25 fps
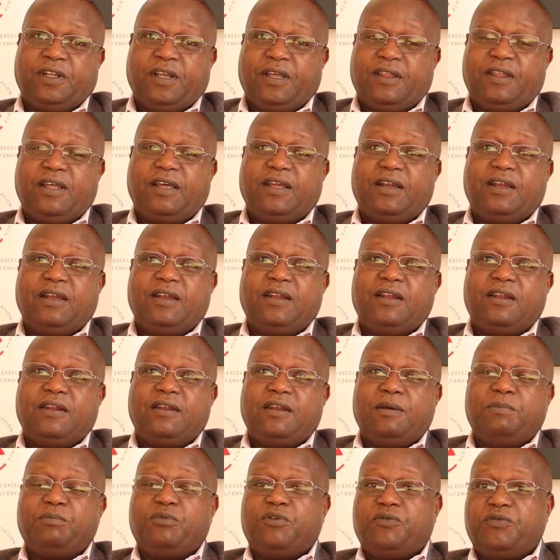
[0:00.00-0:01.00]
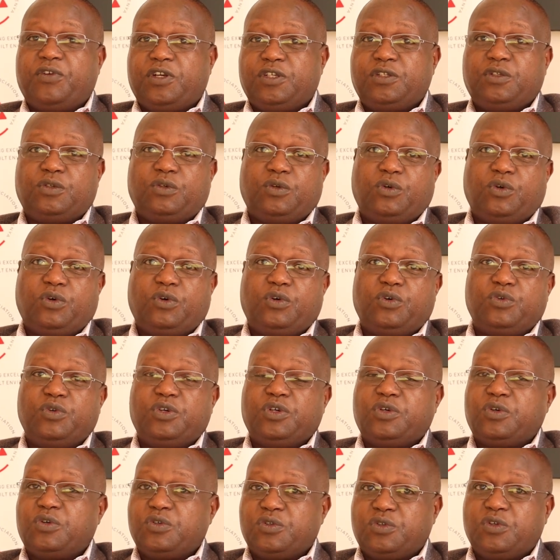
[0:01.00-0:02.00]
then the professional or
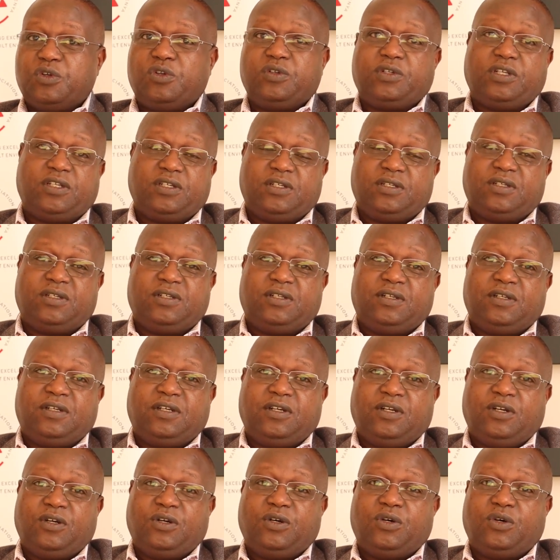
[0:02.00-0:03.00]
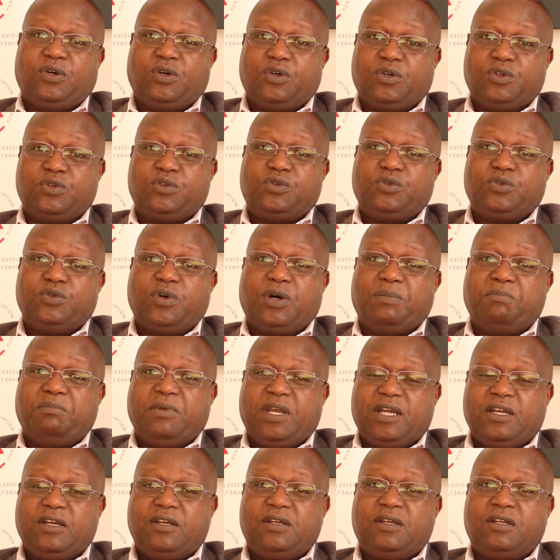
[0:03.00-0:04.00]
your consultant ought to
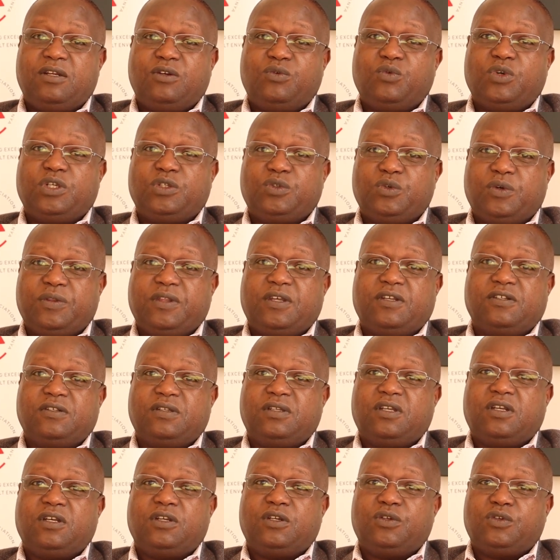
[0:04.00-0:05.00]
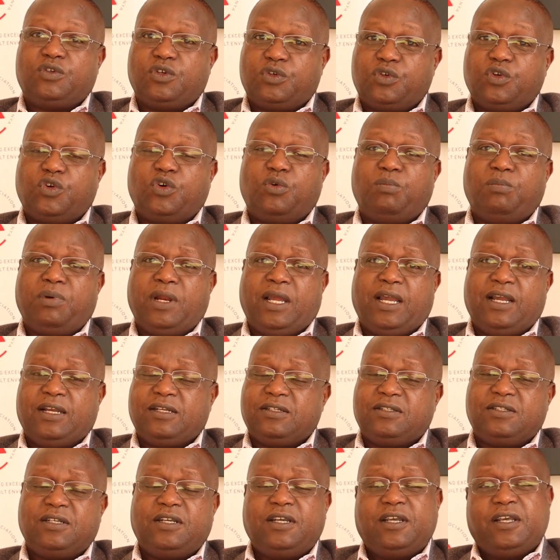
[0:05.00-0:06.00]
amend to ensure this total
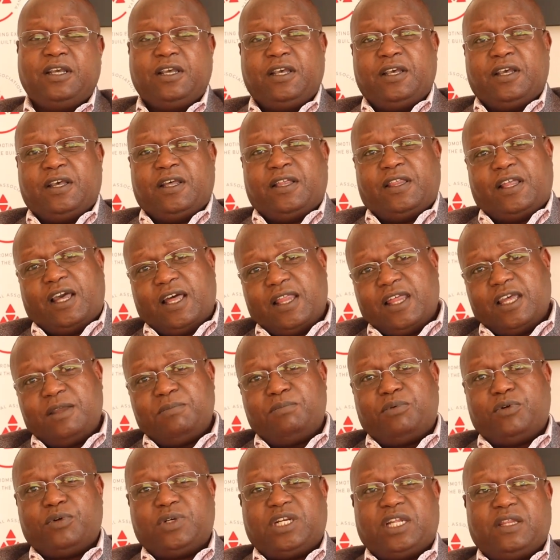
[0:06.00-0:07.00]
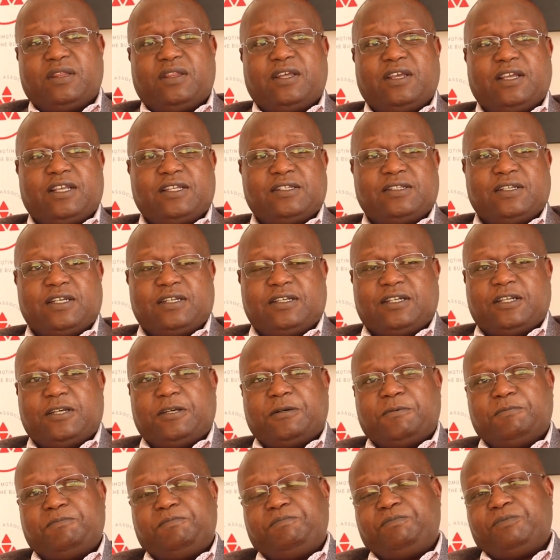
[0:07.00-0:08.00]
compliance. The other important thing is that
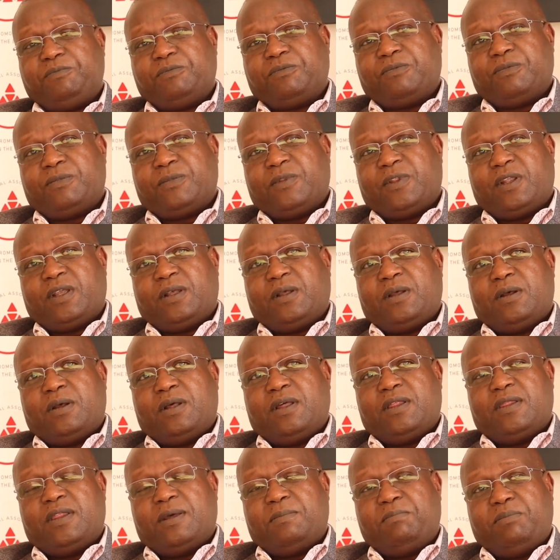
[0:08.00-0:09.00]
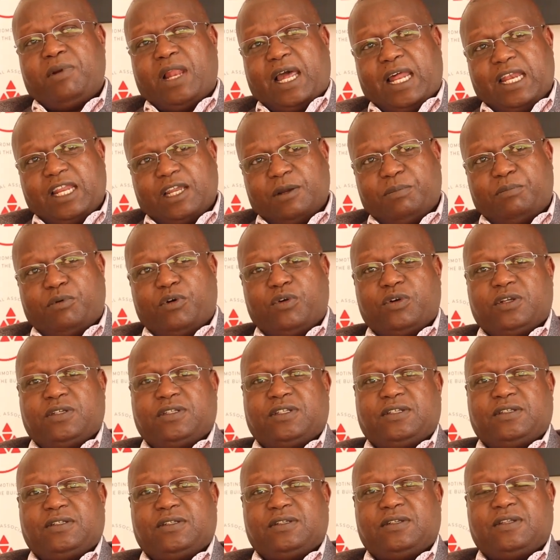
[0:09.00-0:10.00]
the planning
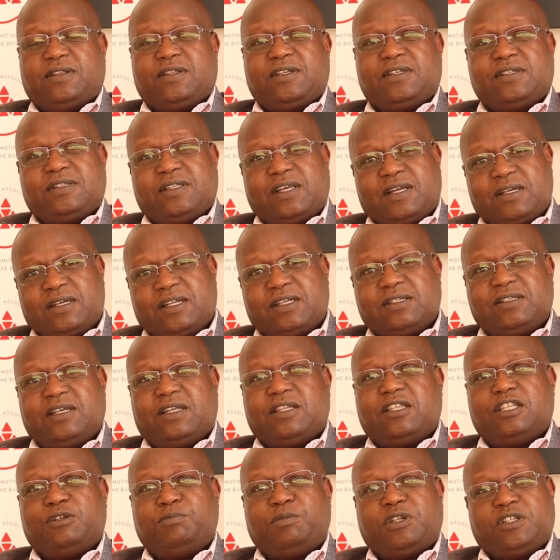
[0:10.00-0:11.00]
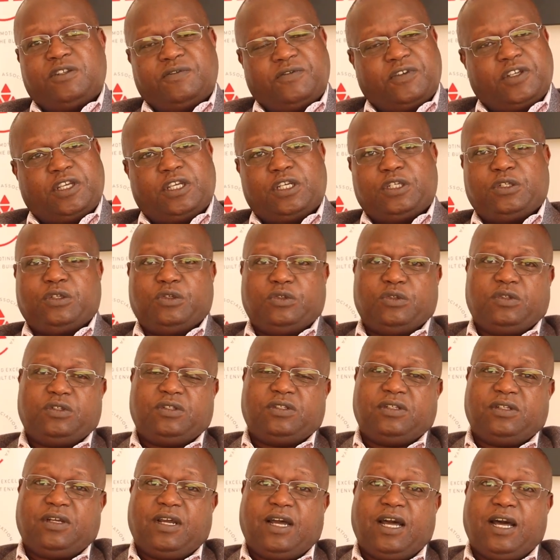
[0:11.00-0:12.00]
policies, the standards and
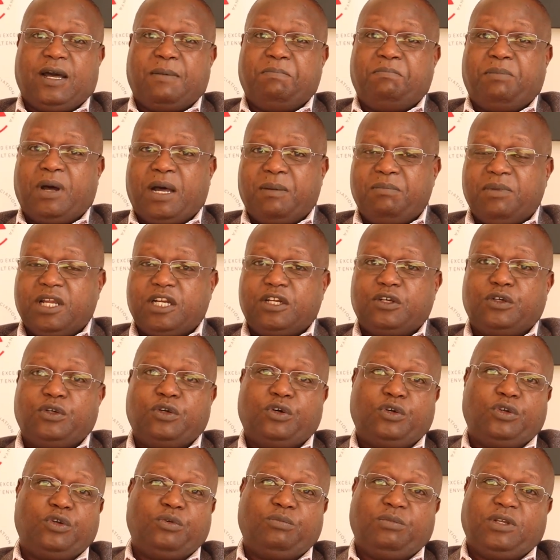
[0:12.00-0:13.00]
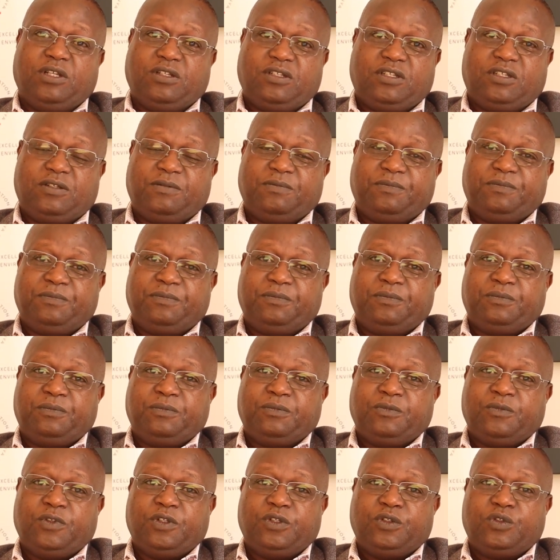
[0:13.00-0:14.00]
specifications are public documents.
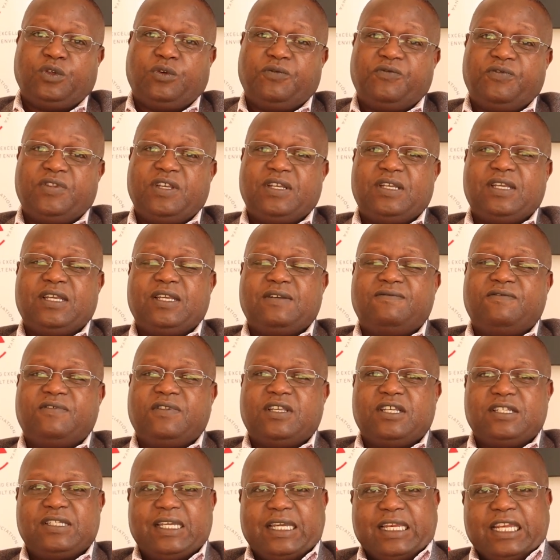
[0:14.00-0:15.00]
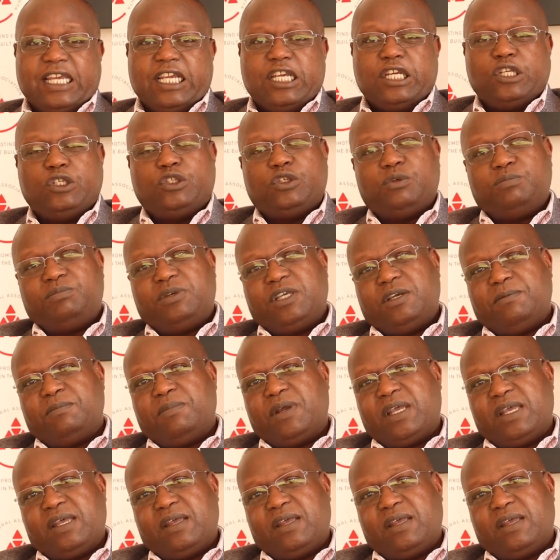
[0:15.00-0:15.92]
So if there's any issue being